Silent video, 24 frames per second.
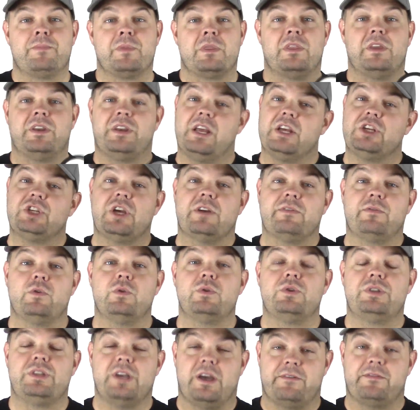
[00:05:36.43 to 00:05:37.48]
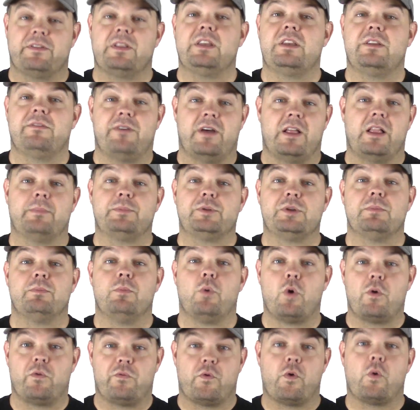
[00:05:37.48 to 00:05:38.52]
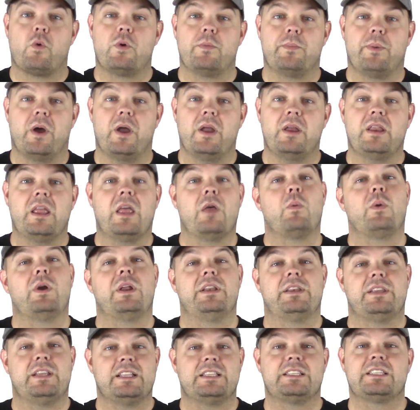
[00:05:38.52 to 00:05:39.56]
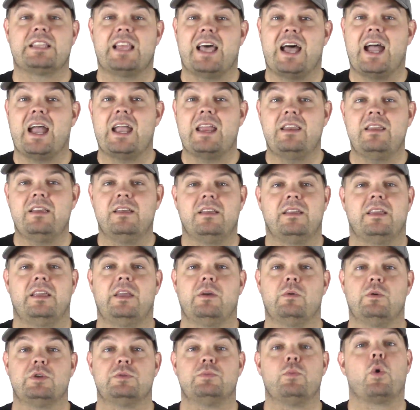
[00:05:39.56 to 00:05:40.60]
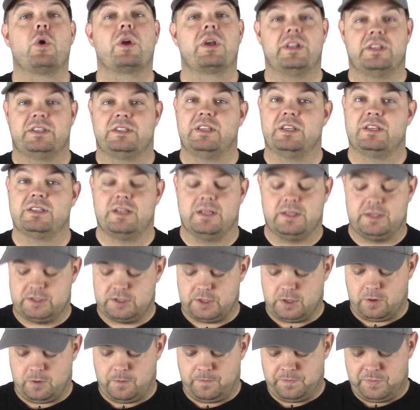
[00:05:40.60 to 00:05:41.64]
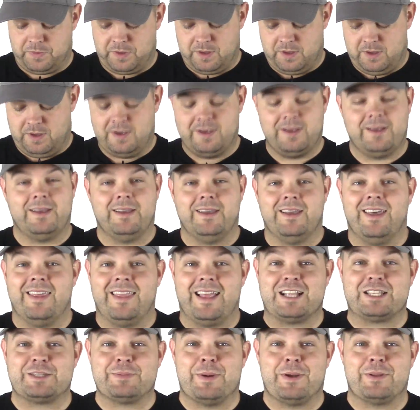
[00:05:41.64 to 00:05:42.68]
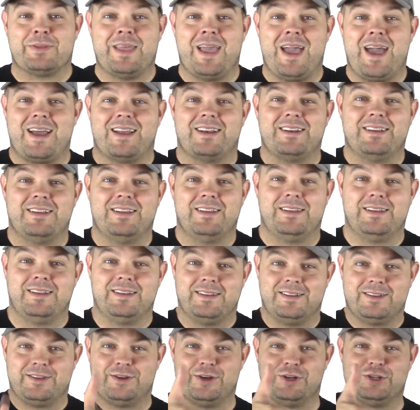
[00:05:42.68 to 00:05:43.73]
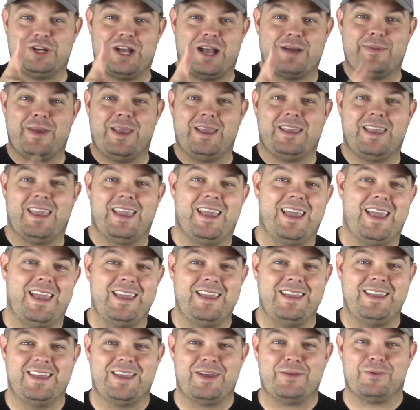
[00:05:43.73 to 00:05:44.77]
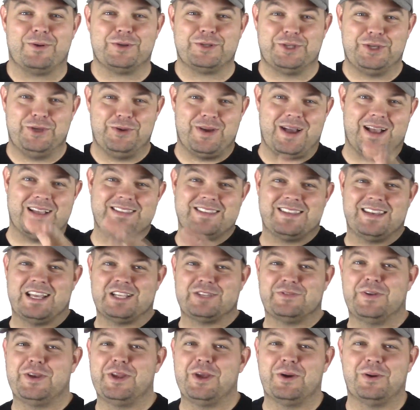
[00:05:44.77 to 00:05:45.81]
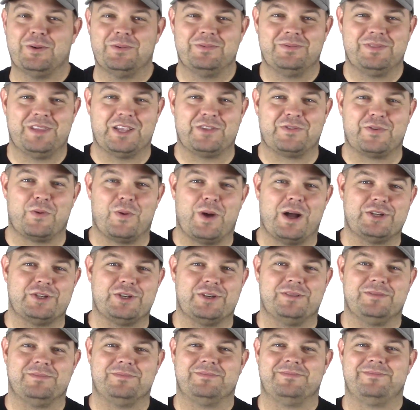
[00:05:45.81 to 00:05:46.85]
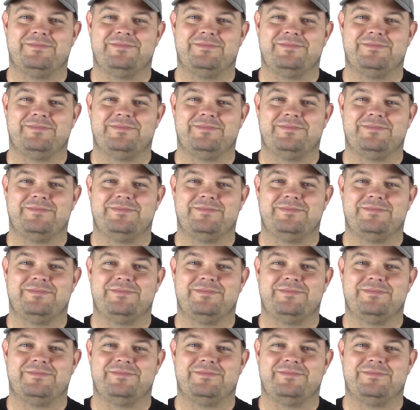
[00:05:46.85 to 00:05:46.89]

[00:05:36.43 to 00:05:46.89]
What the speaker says: the Deja Vu definitely developed more forward bite, and when it did slide, it was more consistent. So that's about that. Good job, AKA, and we'll see you guys in the next video. Thanks for watching.